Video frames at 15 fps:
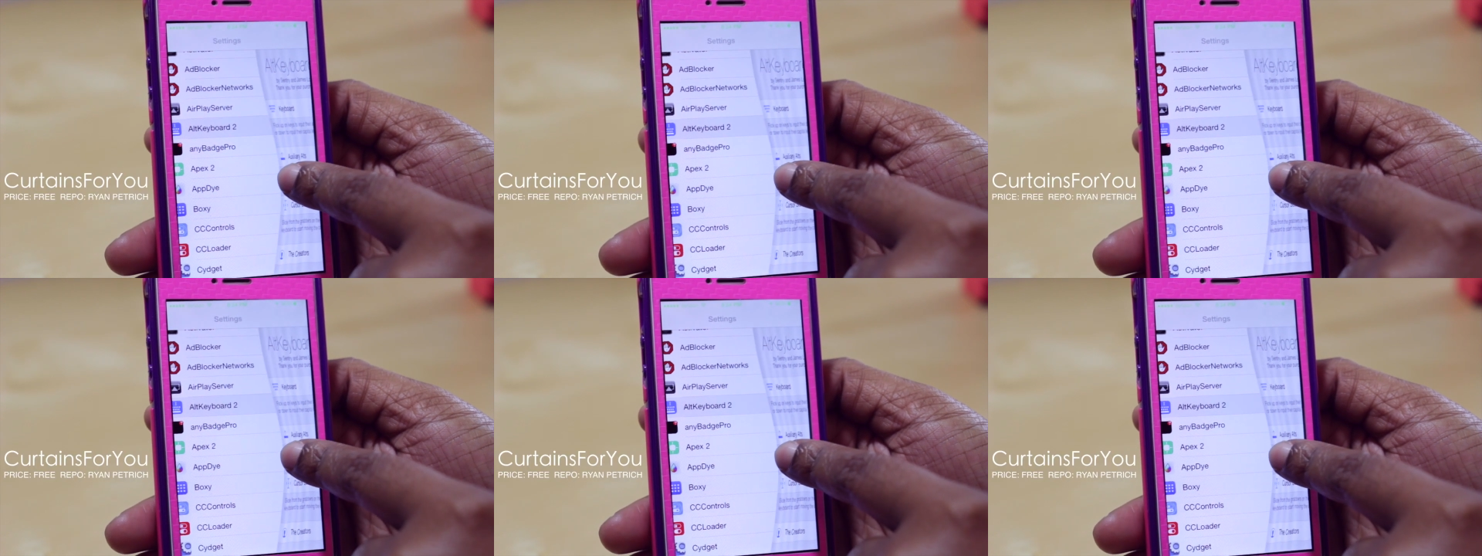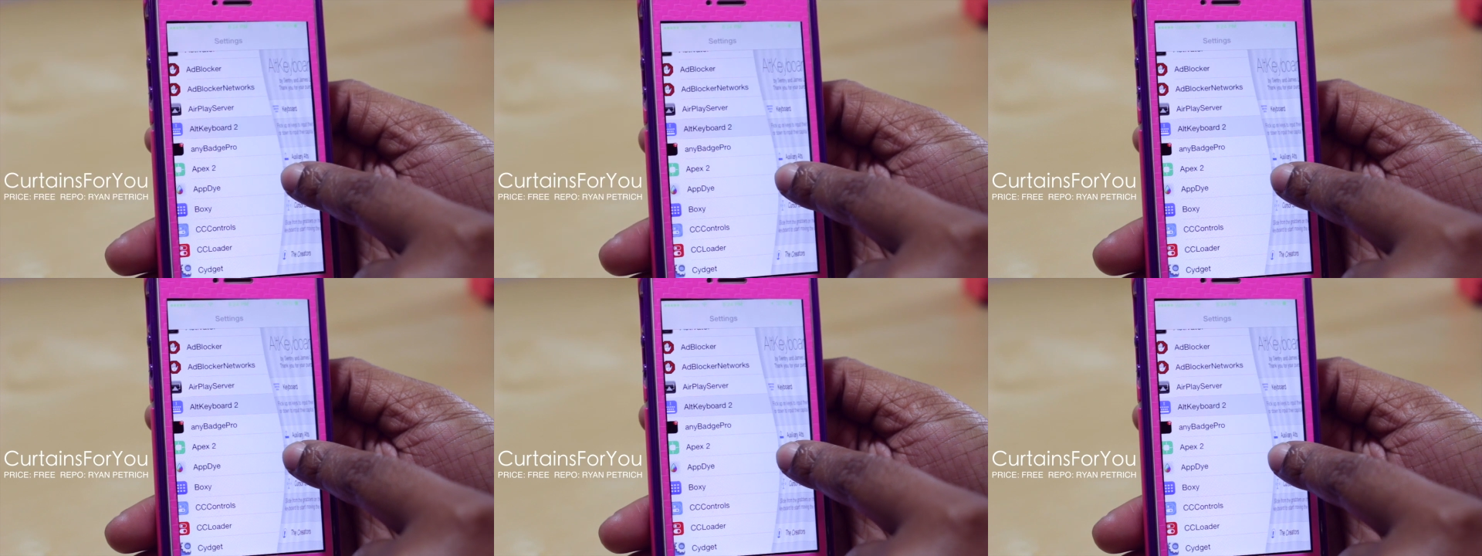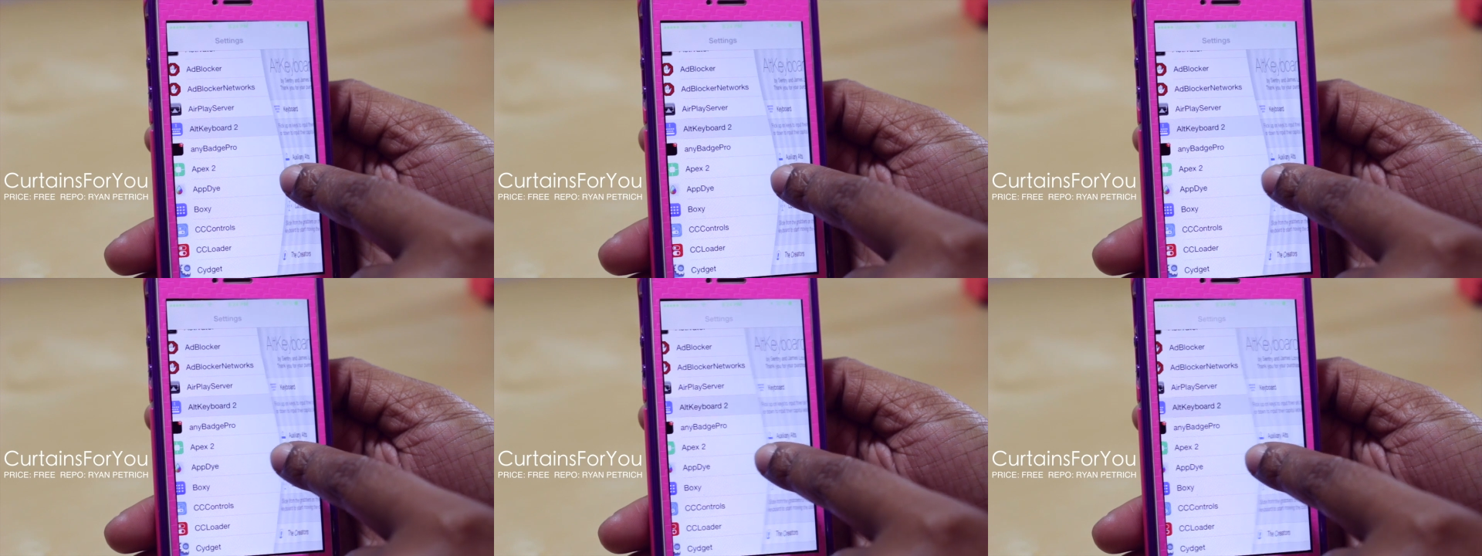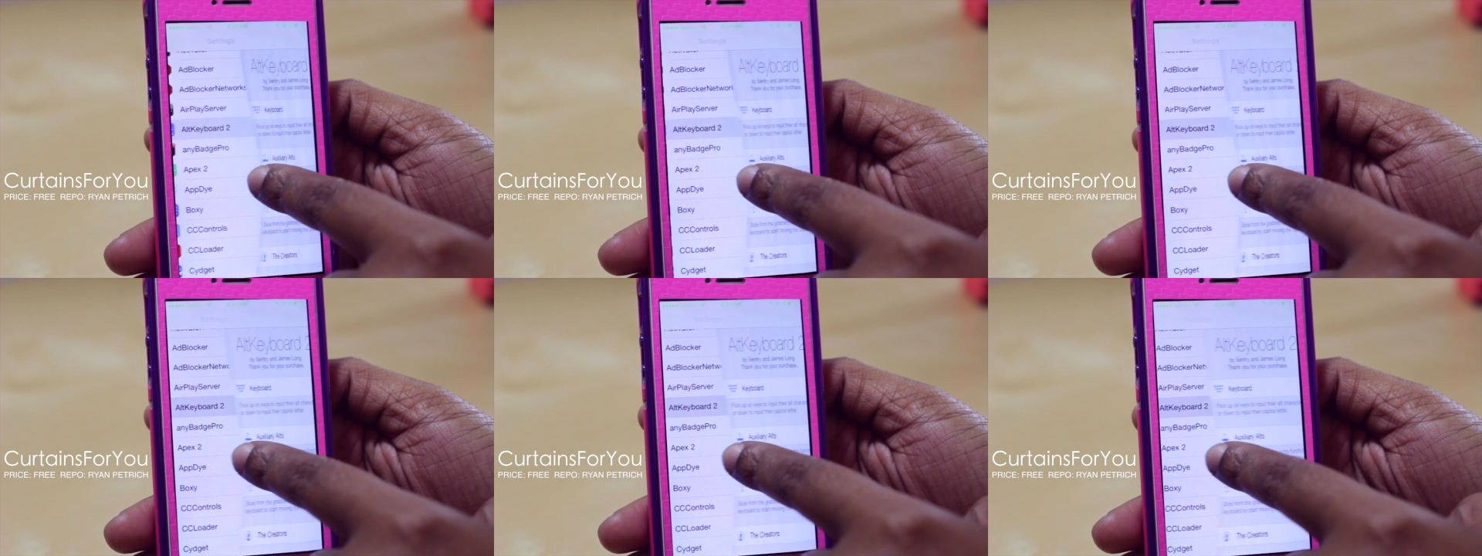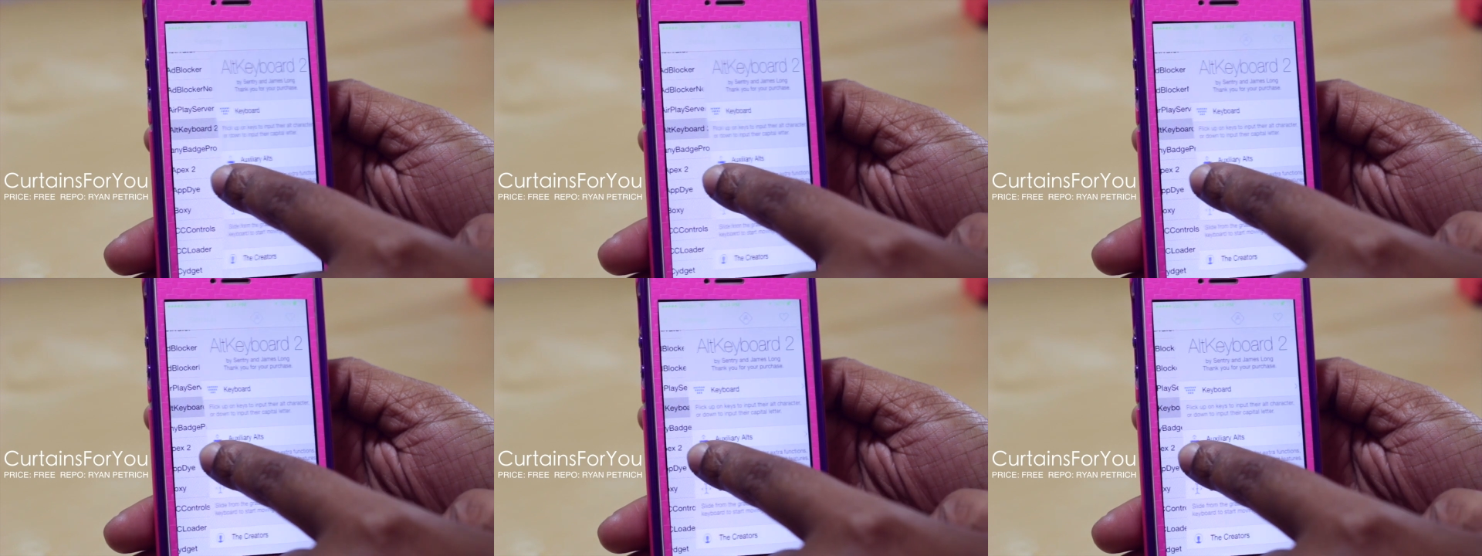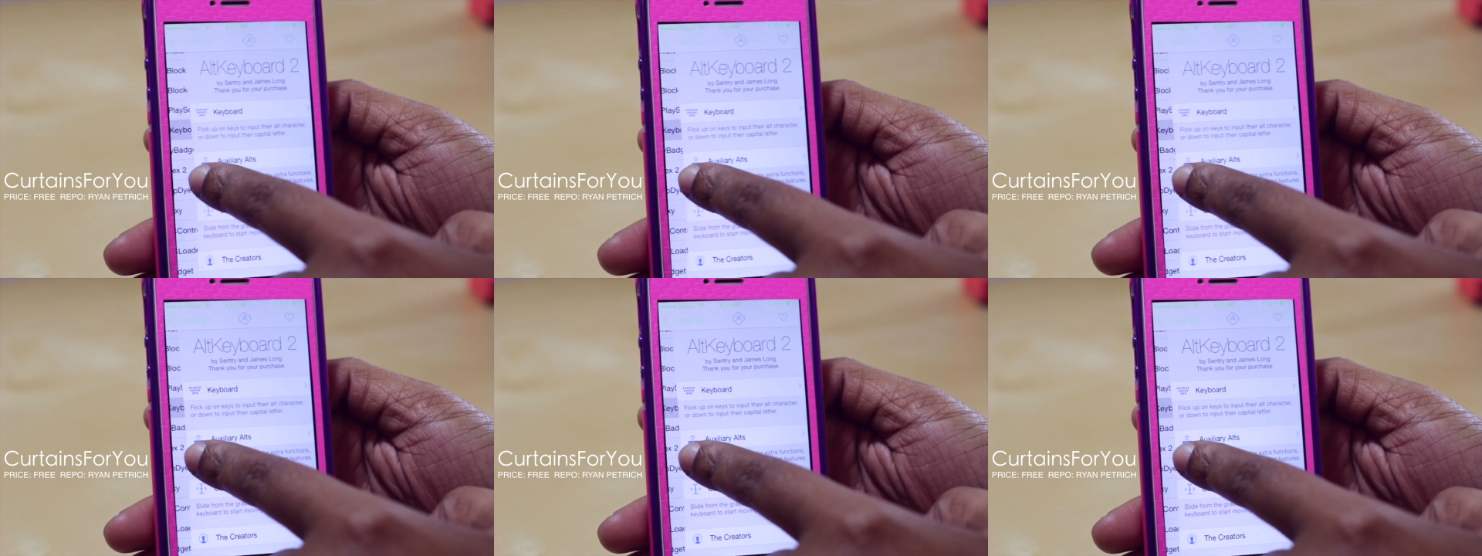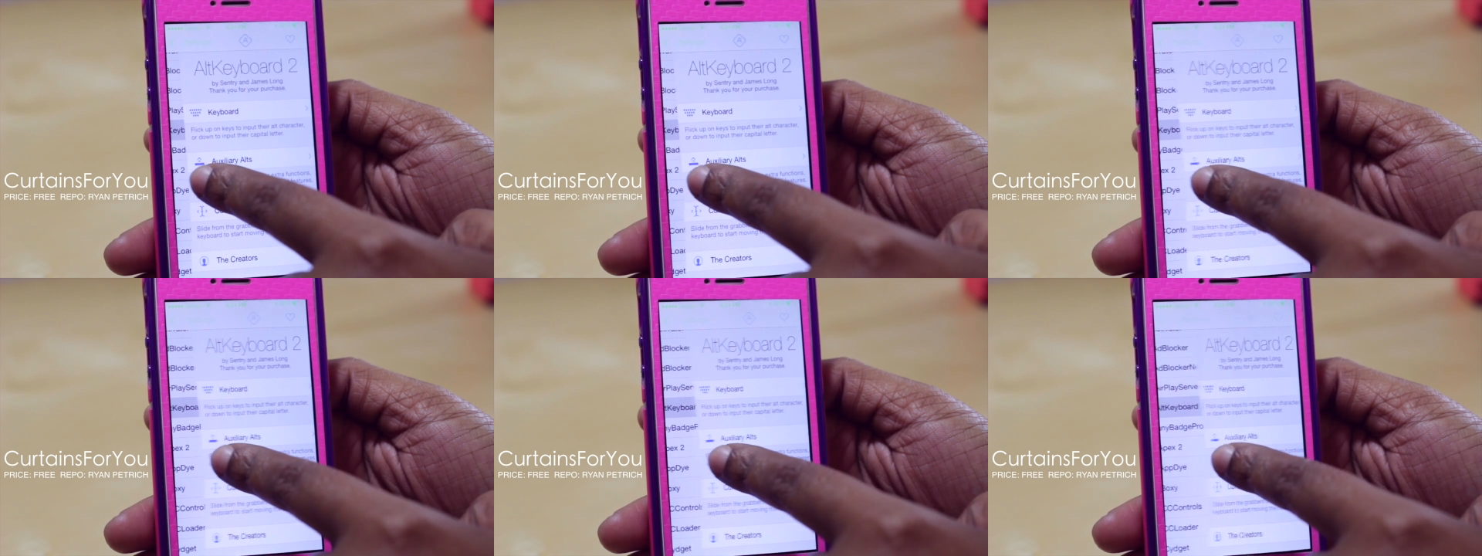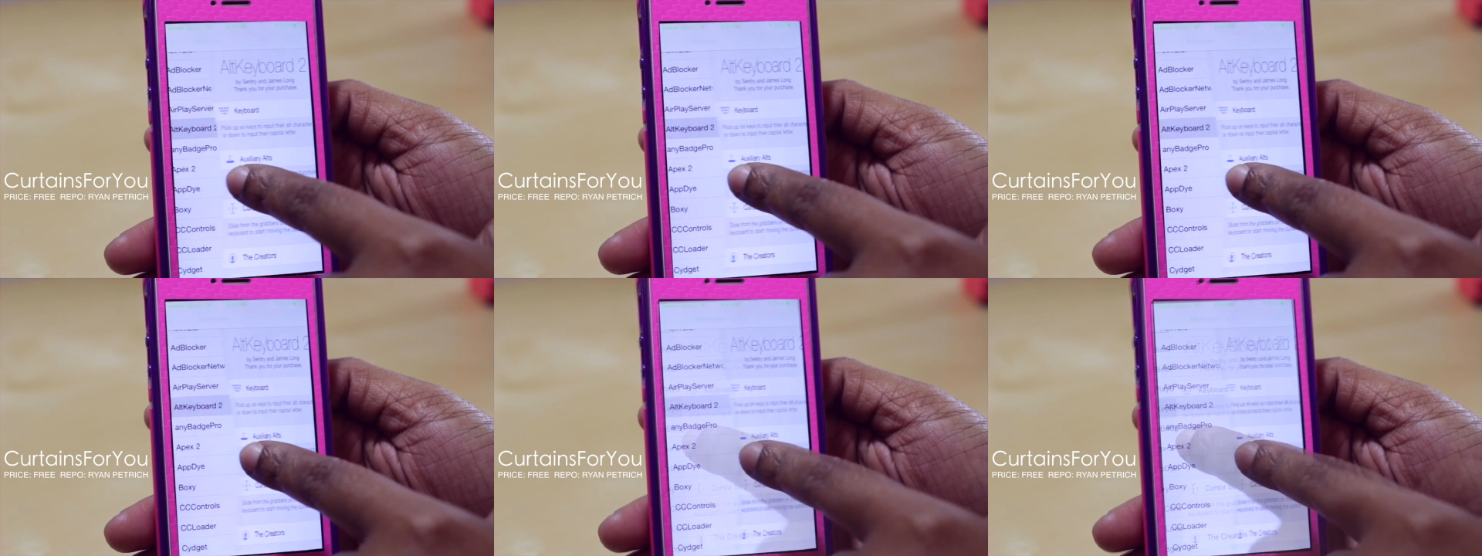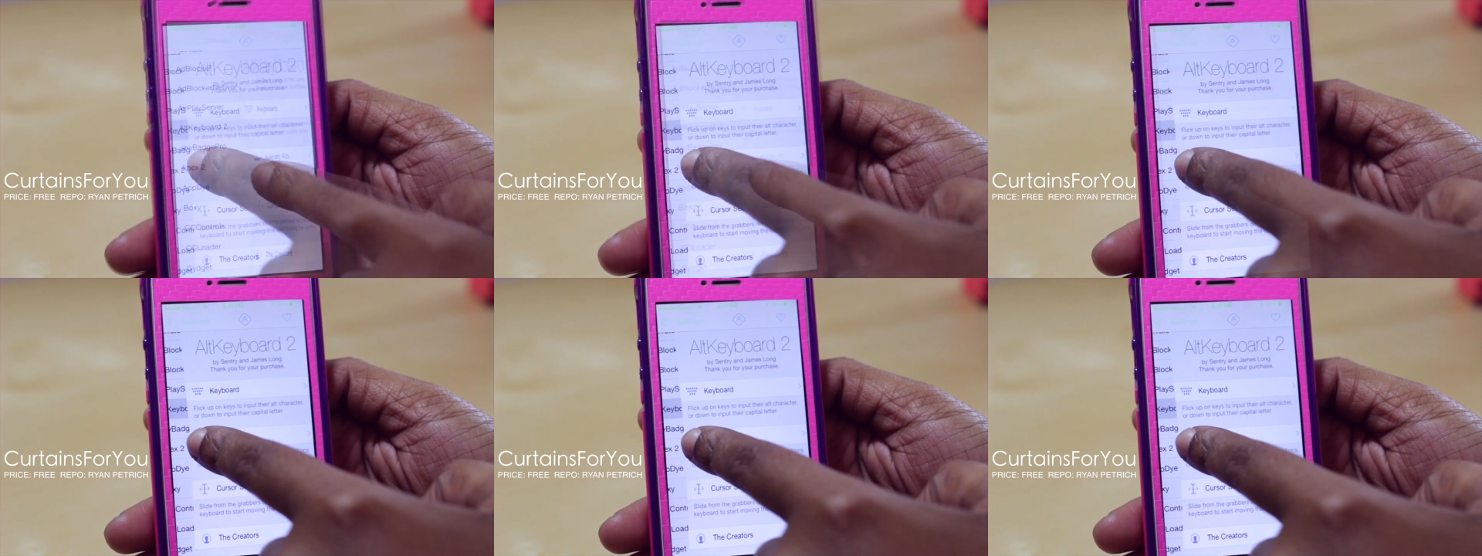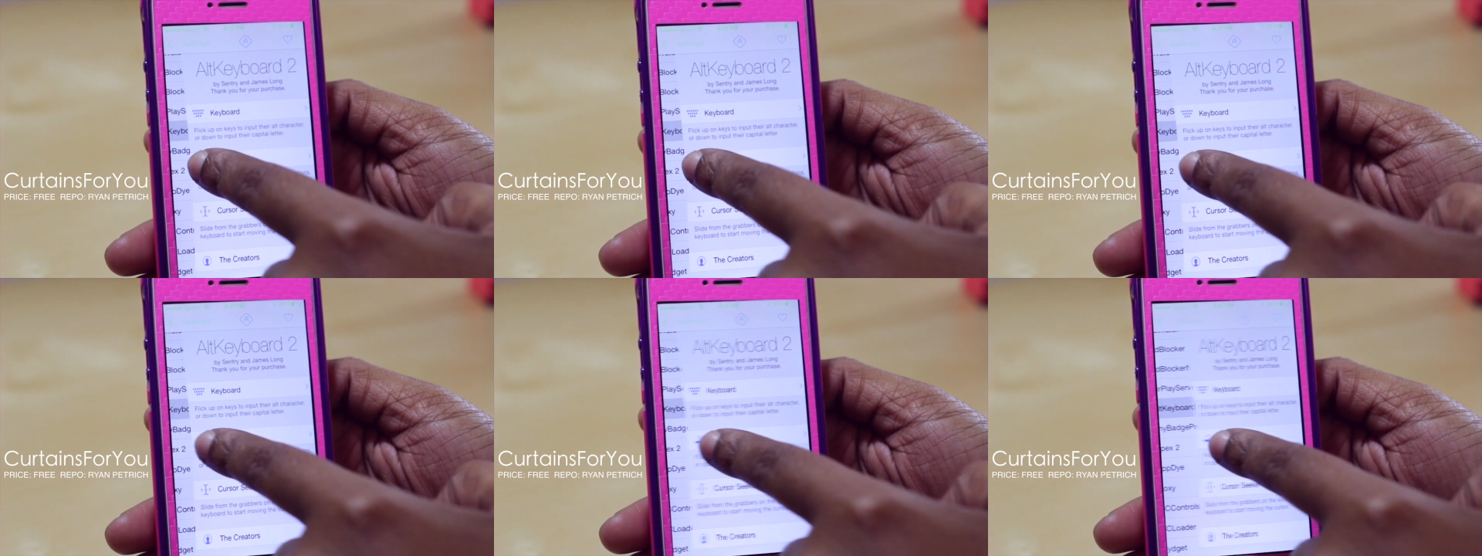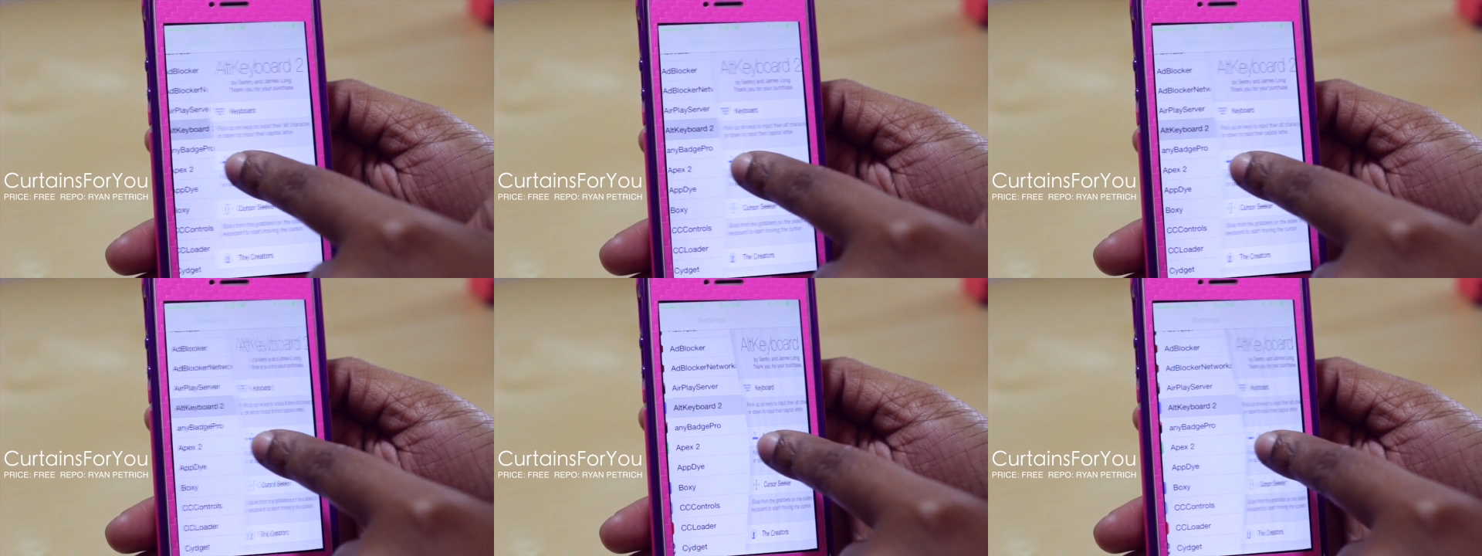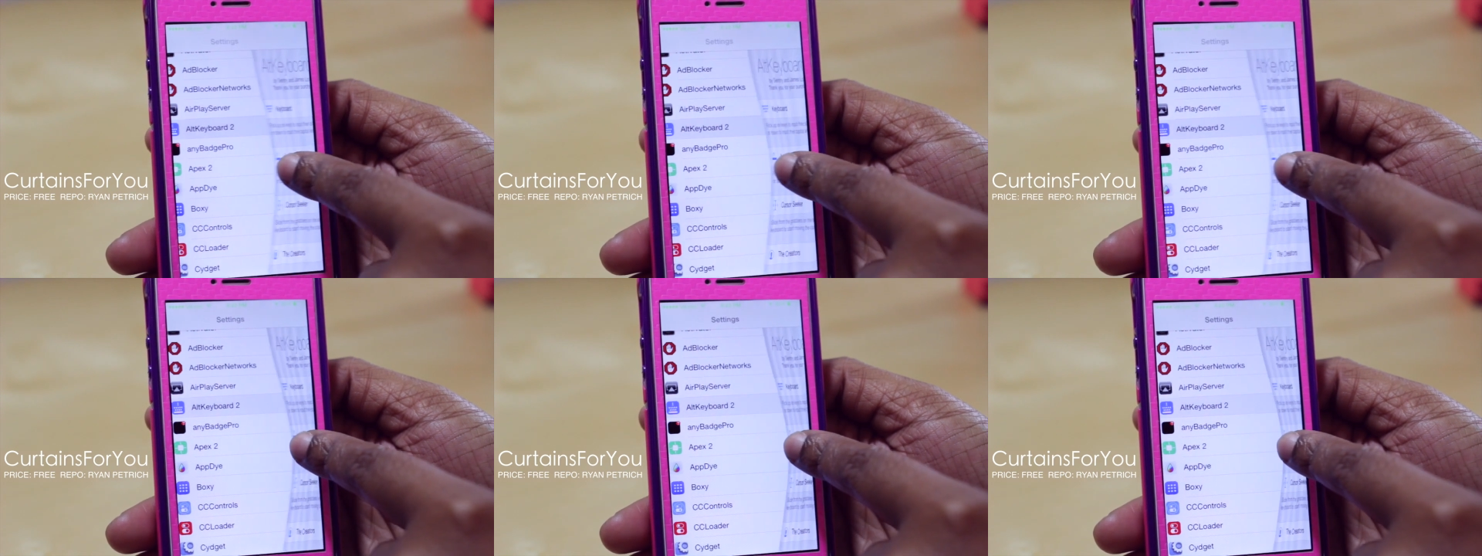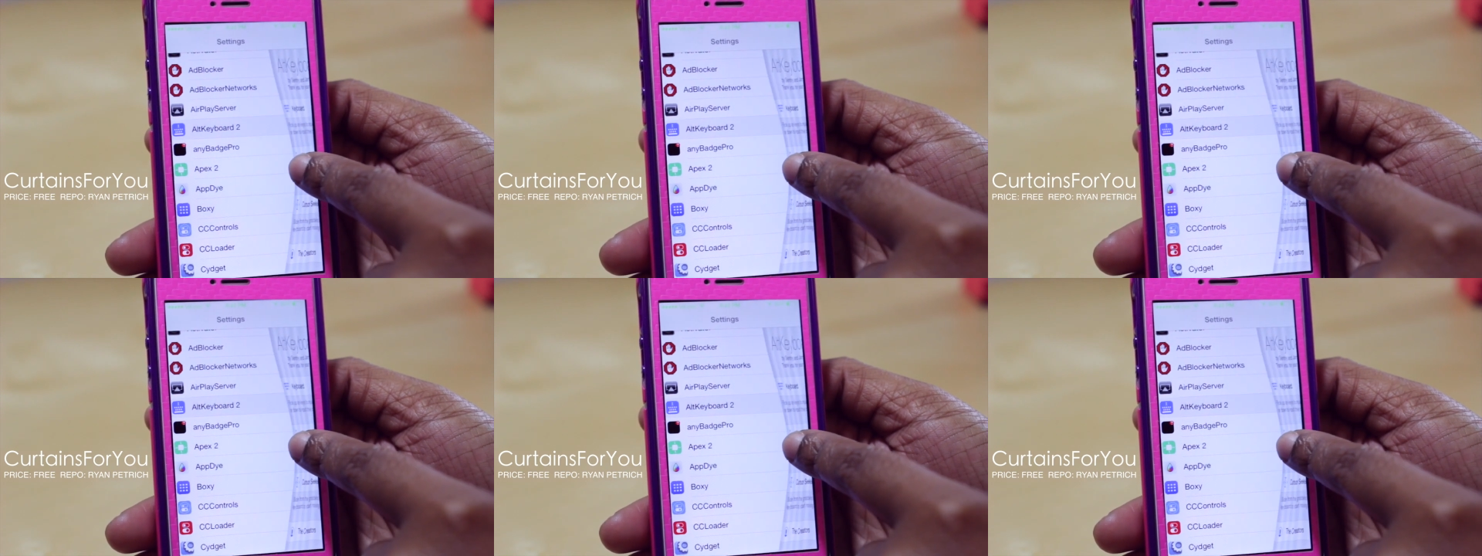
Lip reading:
(no speaker visible)